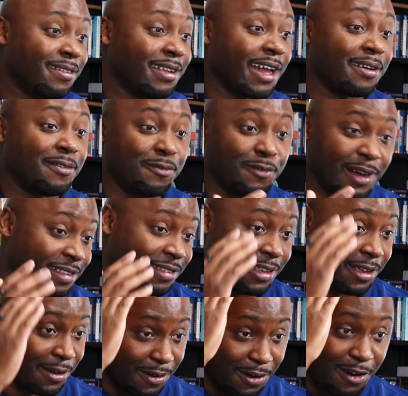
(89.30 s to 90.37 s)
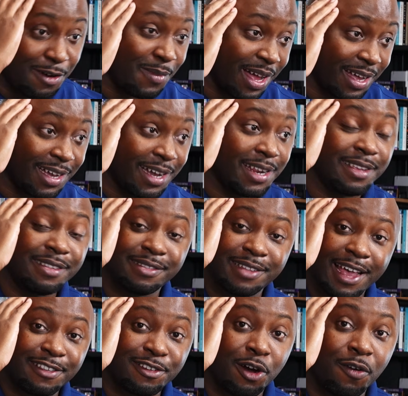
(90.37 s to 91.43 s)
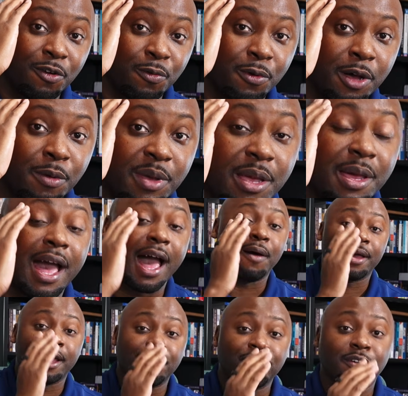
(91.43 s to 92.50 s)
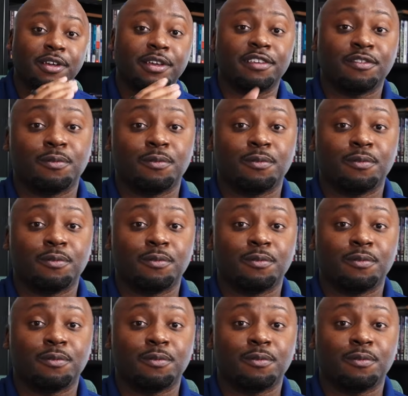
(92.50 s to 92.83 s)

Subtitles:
like, Wesley, oh my goodness, that's overwhelming. However, guess